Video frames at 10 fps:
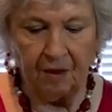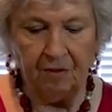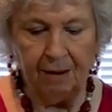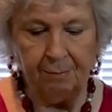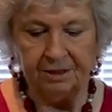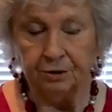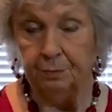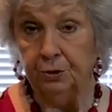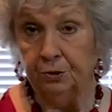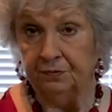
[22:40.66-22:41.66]
That makes a
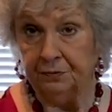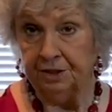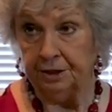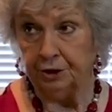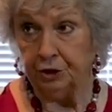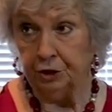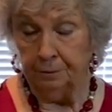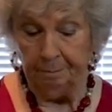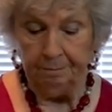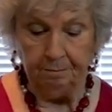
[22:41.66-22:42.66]
beautiful dish.
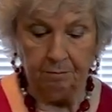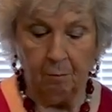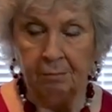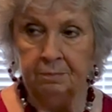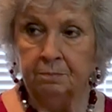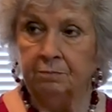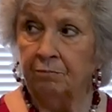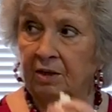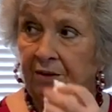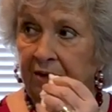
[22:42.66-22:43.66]

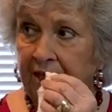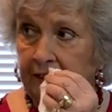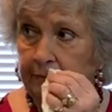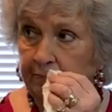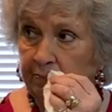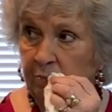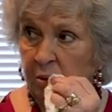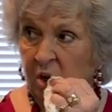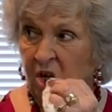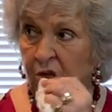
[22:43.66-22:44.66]
Now,
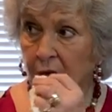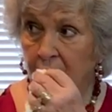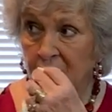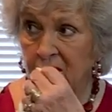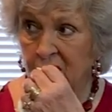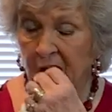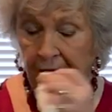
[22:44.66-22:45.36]
y'all could